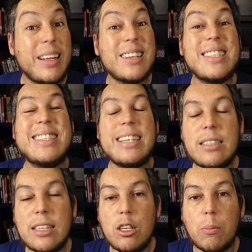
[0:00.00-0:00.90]
But there are
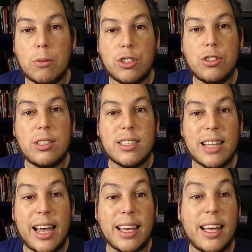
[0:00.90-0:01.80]
certainly
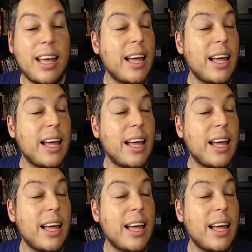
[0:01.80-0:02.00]
opportunities like